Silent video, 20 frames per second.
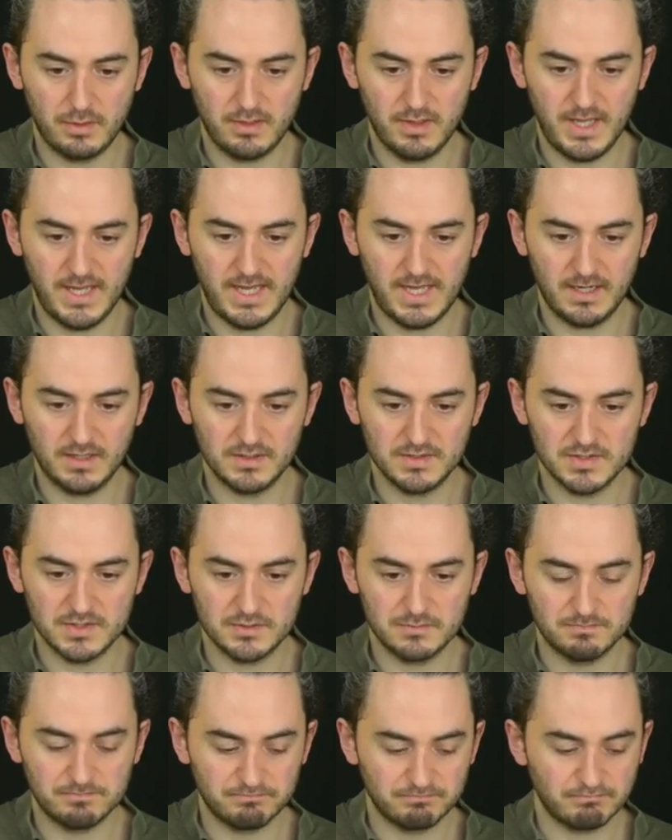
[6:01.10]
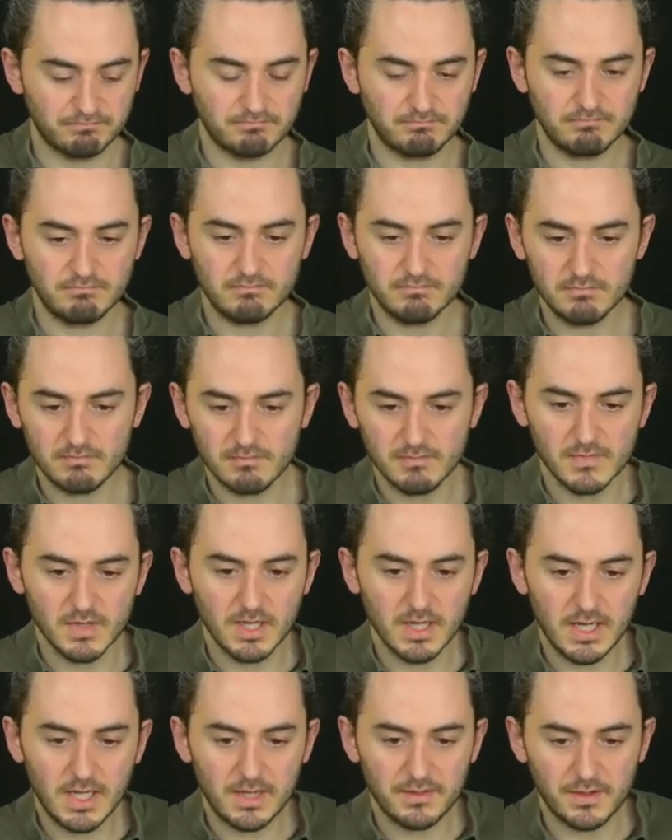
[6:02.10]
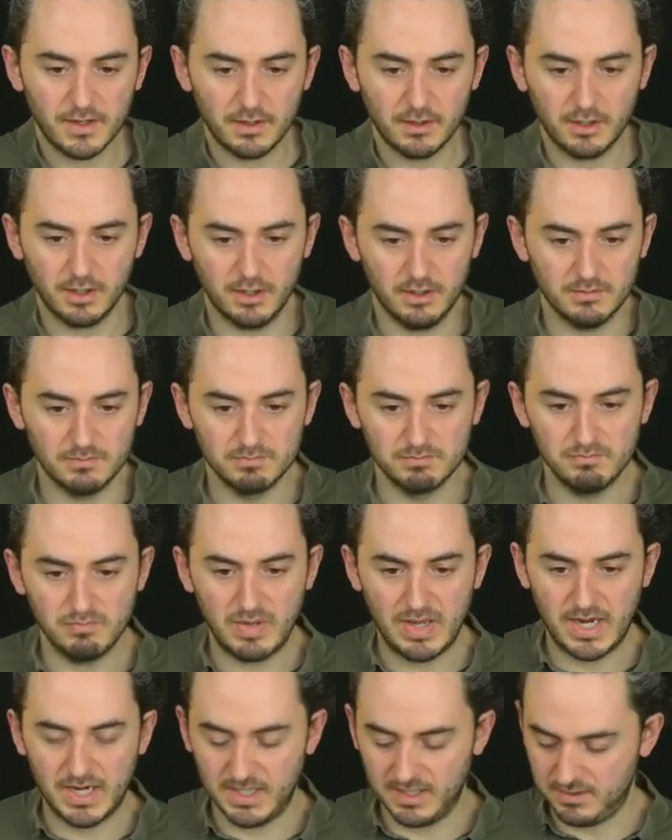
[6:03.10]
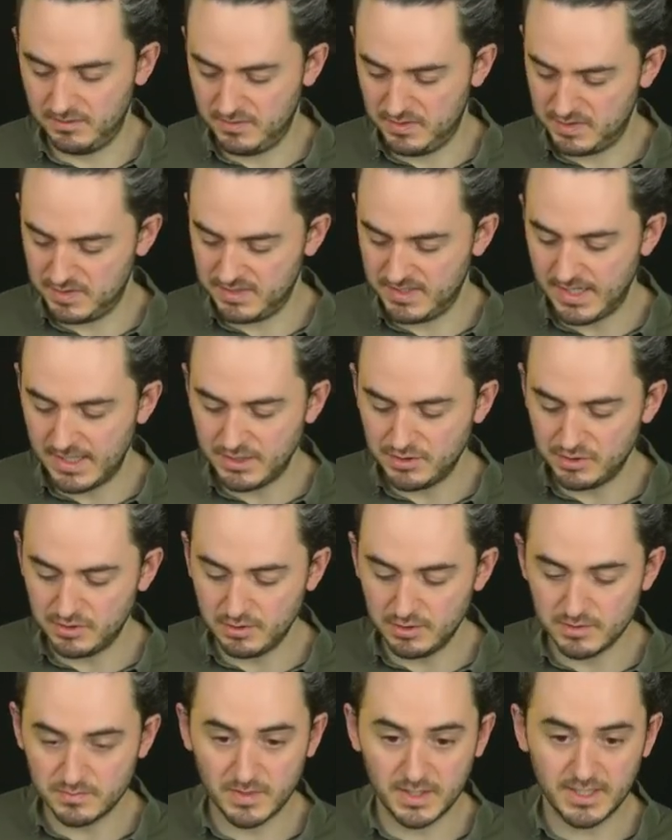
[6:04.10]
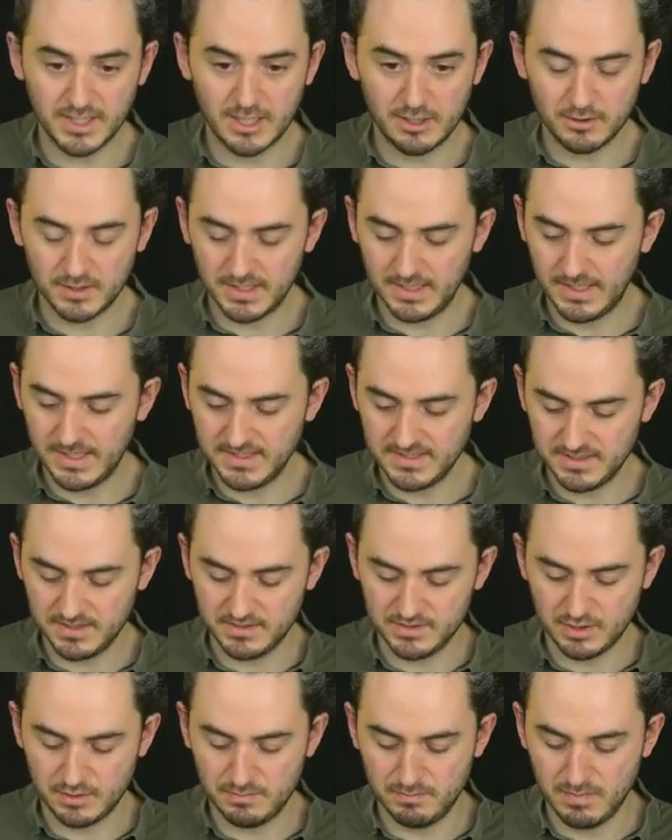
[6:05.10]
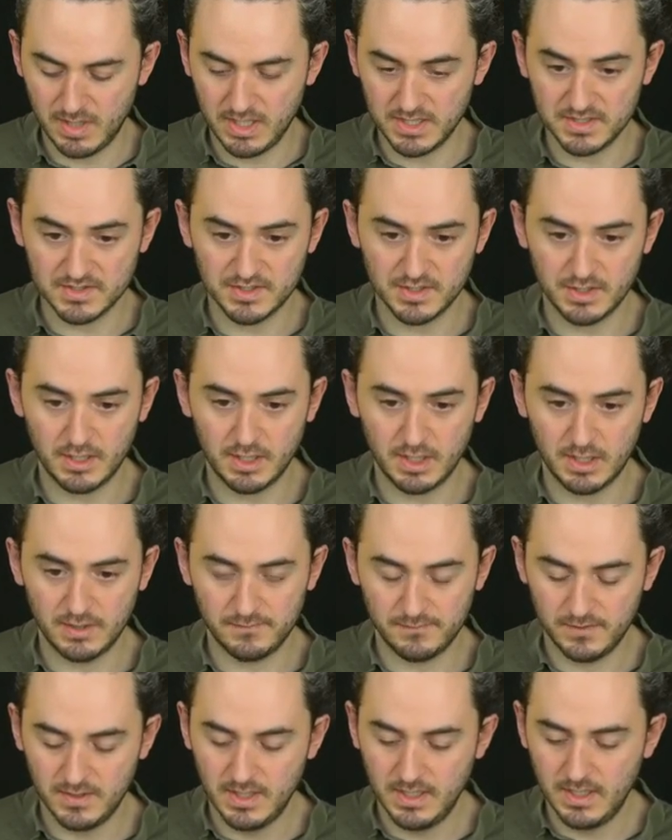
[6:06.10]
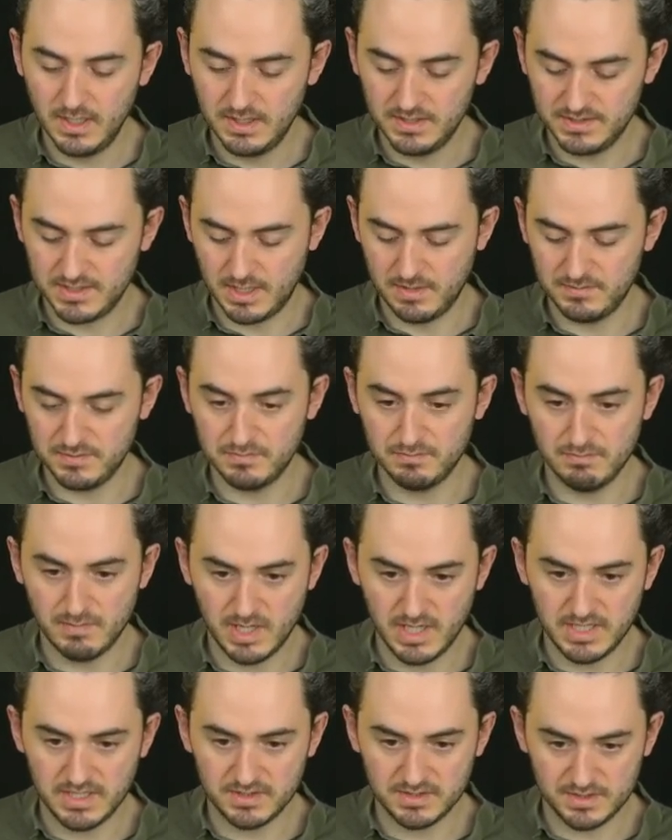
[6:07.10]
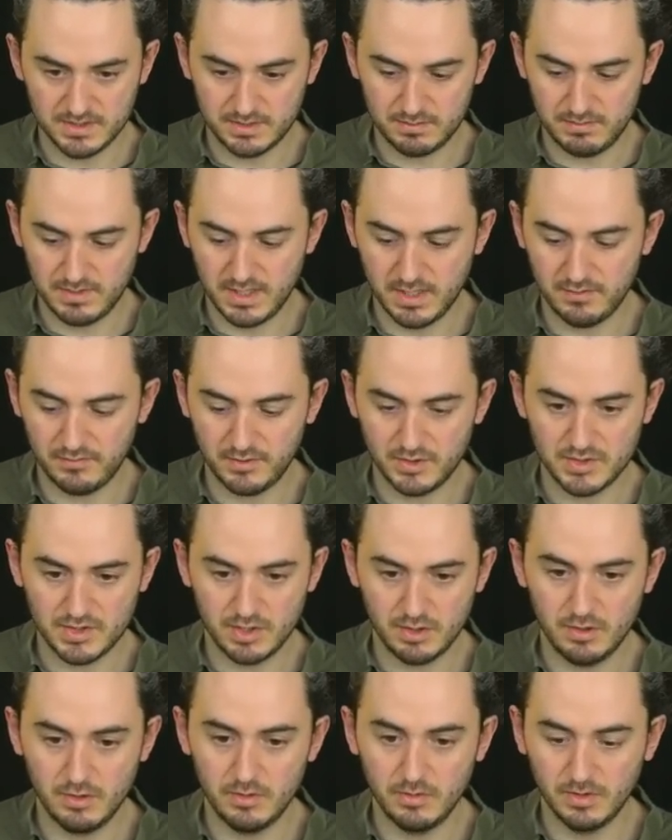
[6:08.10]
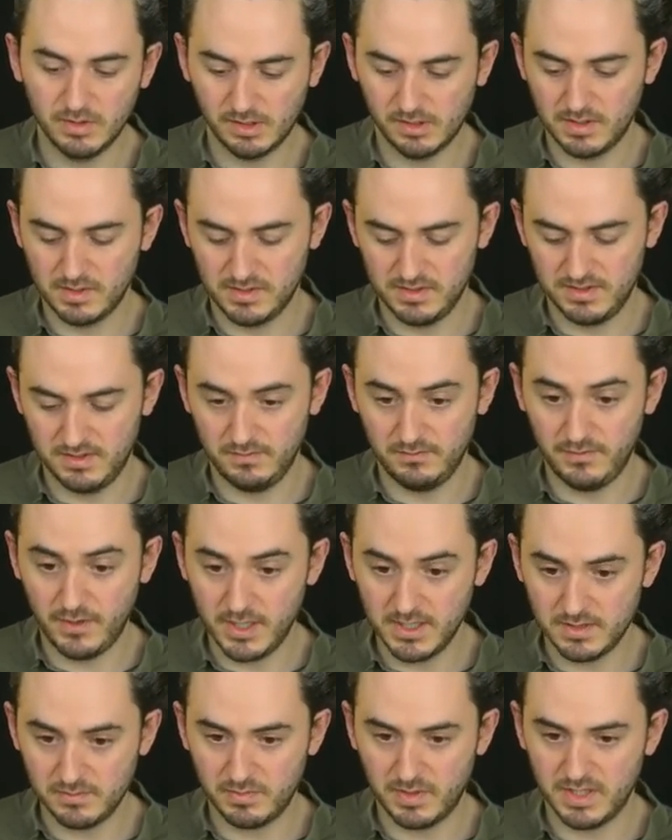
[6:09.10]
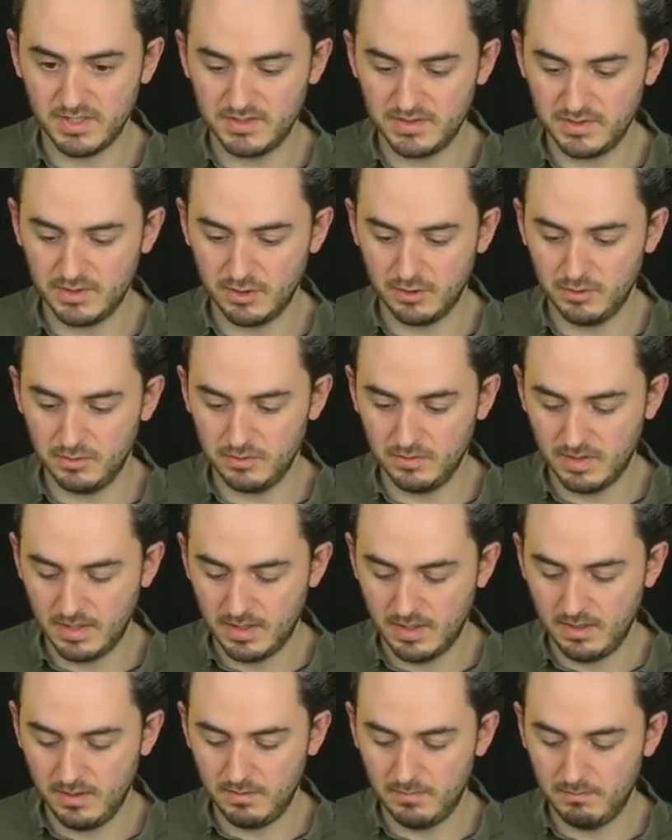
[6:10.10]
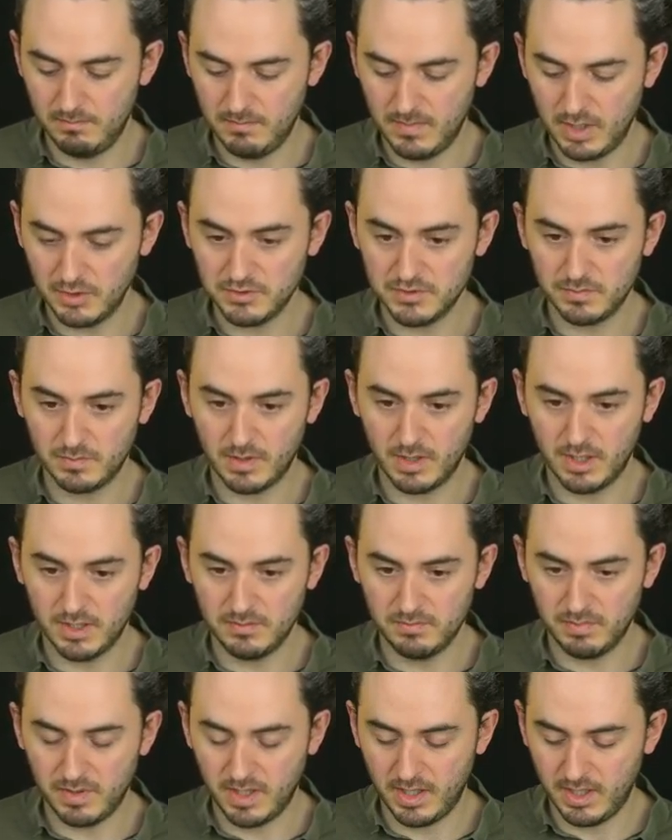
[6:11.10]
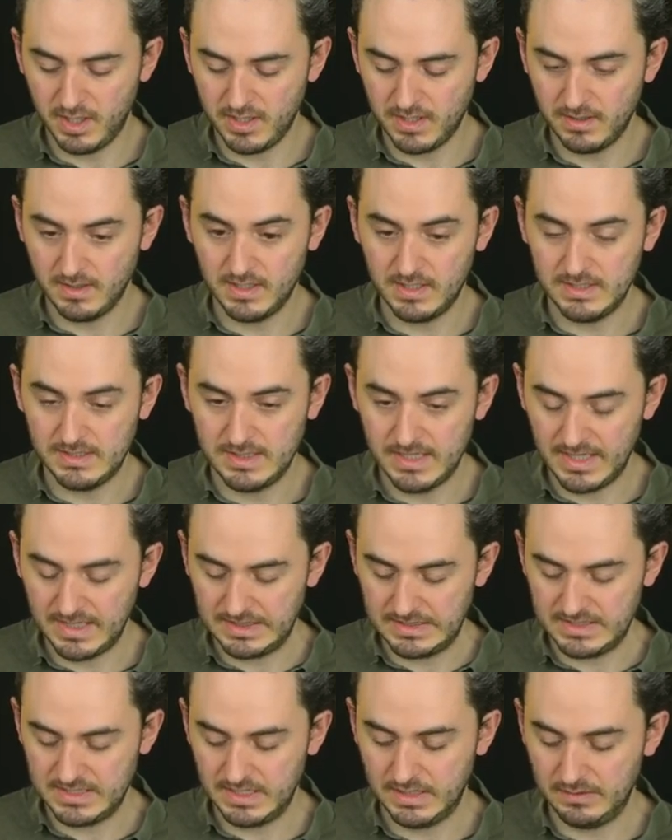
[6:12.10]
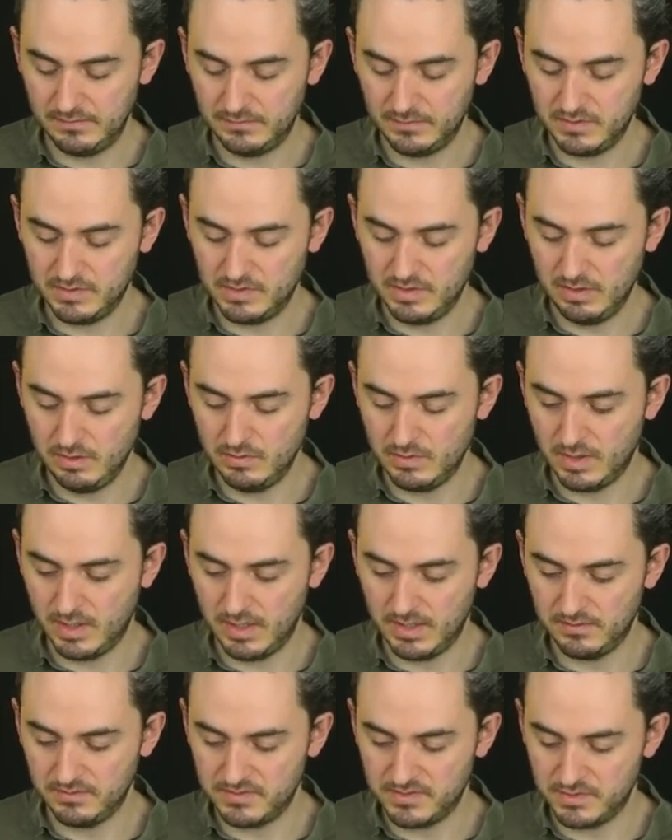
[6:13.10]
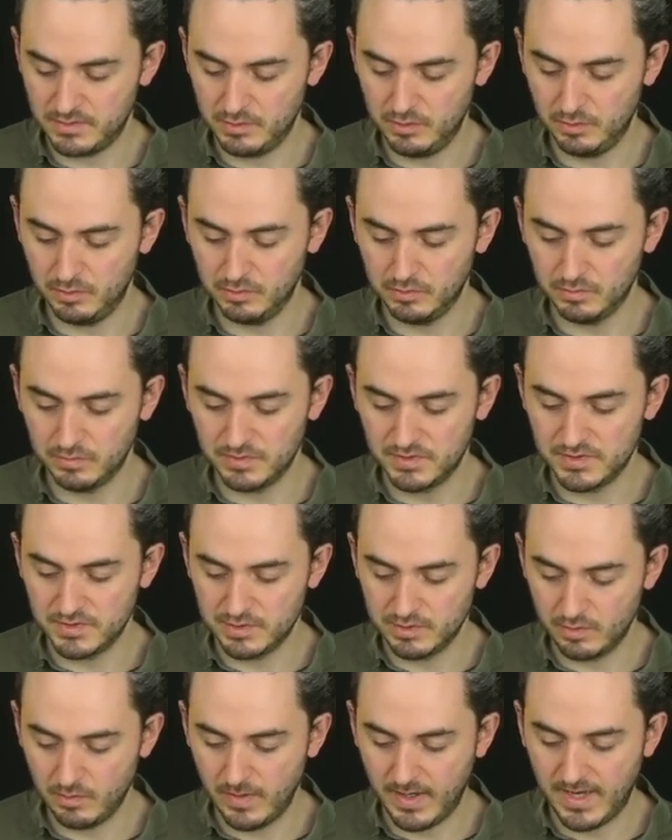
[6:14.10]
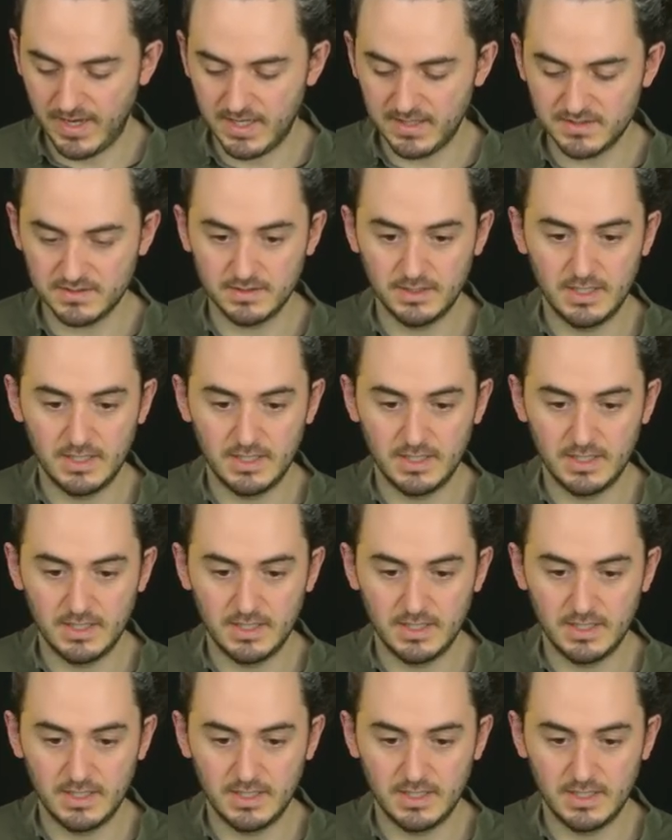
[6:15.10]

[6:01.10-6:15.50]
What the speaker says: x. And then I'm going to panic at this stage and use my calculator. So minus a half times minus 3/2 divided by 2 multiplied by negative 2/9 all squared